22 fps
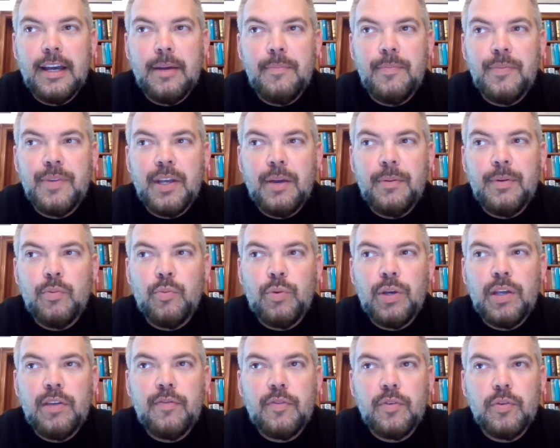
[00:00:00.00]
I mean,
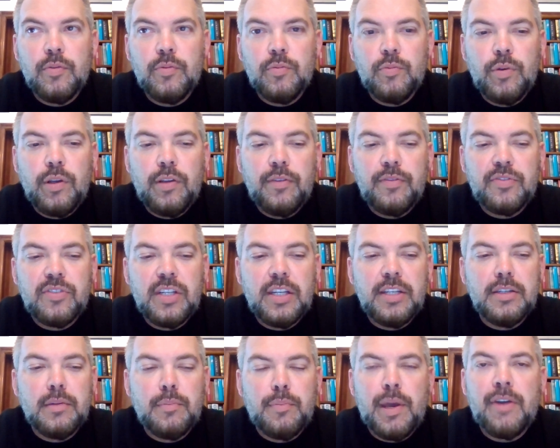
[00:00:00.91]
we've
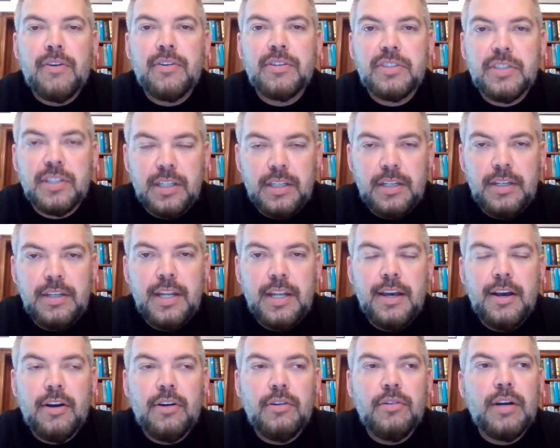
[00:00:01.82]
sent a barrister in
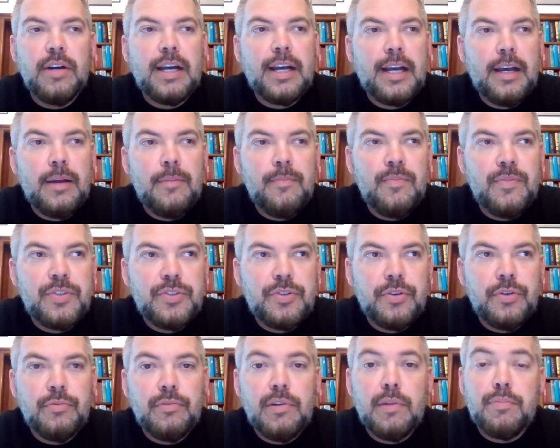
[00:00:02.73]
now
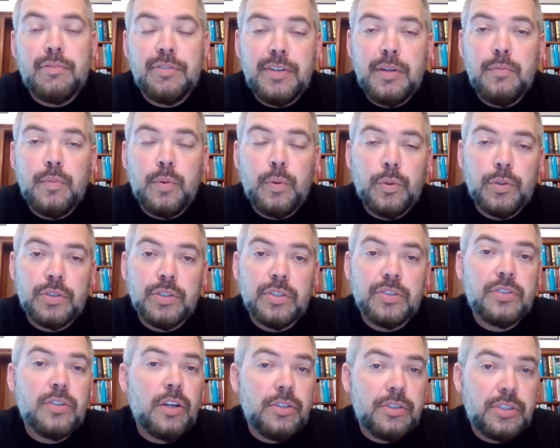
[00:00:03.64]
to represent Portia,
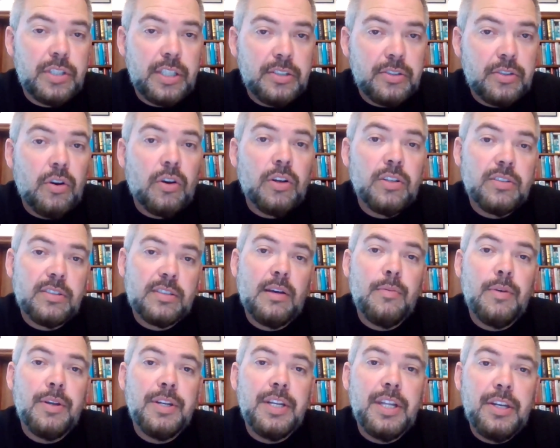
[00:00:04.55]
so she's got
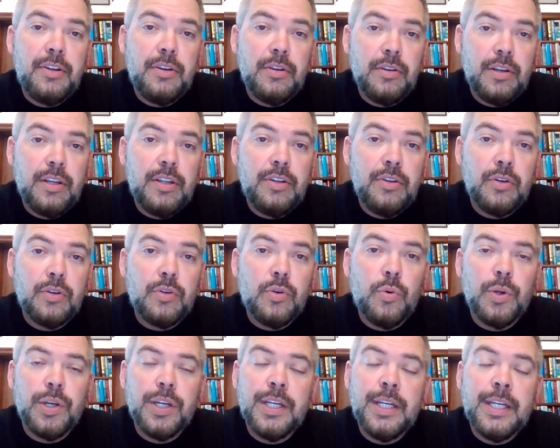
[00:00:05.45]
someone in her
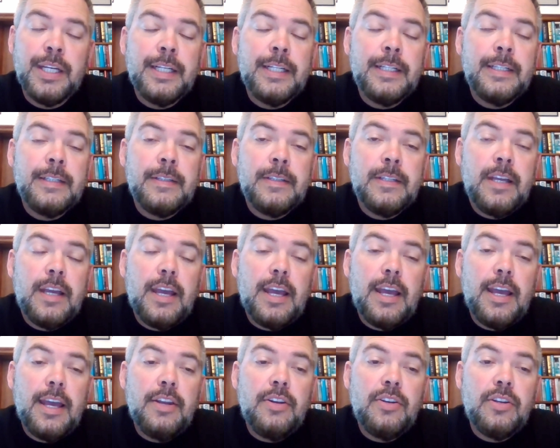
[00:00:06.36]
corner.
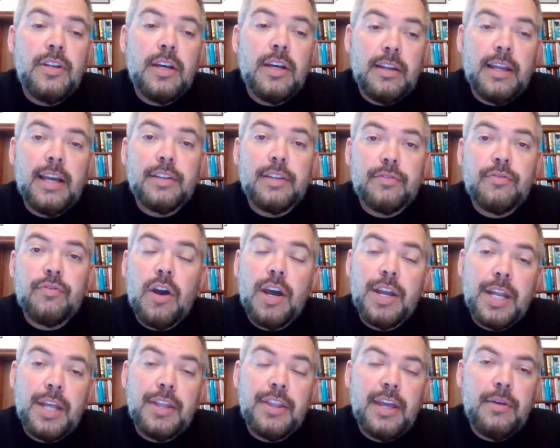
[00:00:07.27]
And last
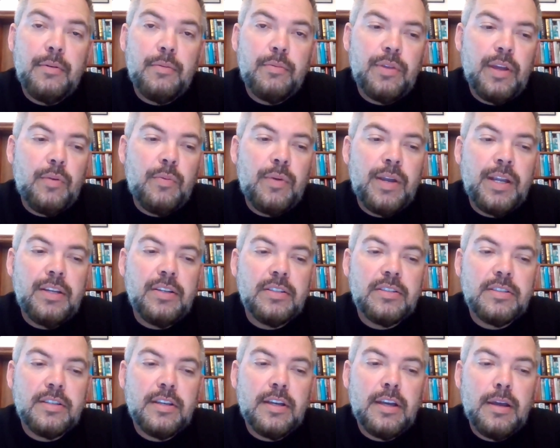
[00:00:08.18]
Friday they
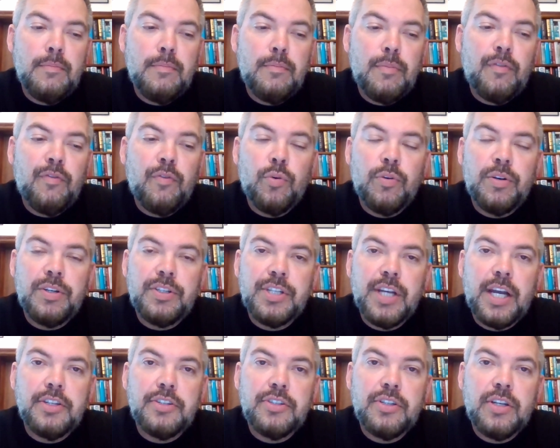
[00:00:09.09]
went before a
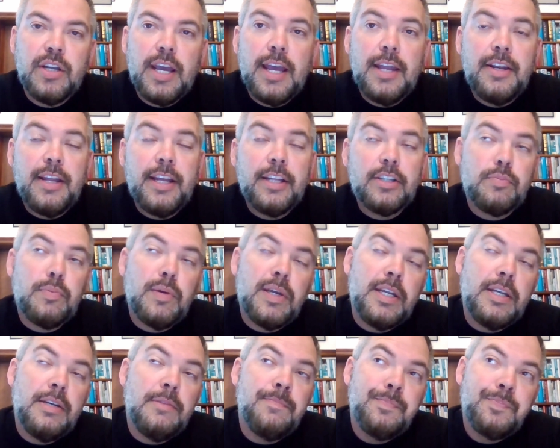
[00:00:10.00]
judge, and it's
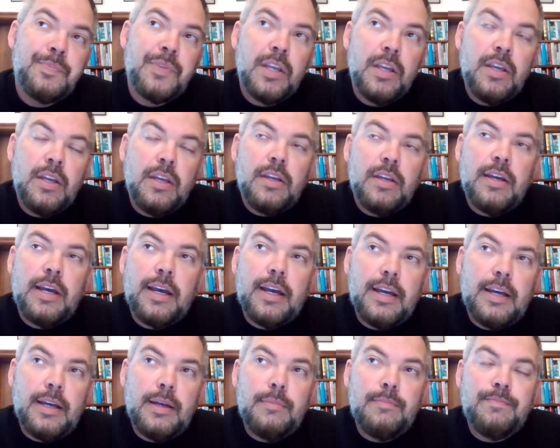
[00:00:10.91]
been
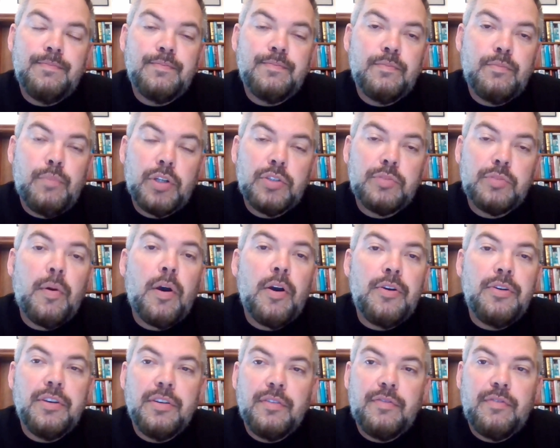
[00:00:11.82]

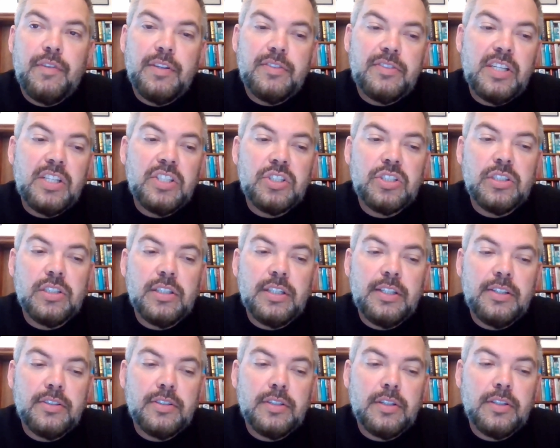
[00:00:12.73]
postponed.
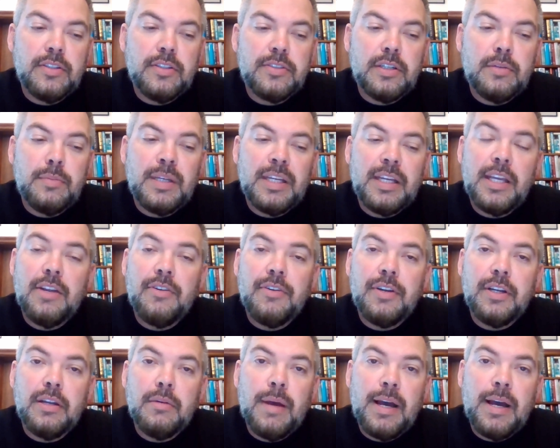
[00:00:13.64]
Essentially, there's going to be a
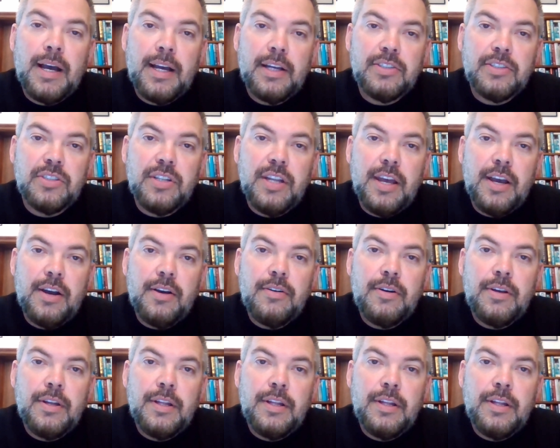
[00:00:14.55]
hearing in March now.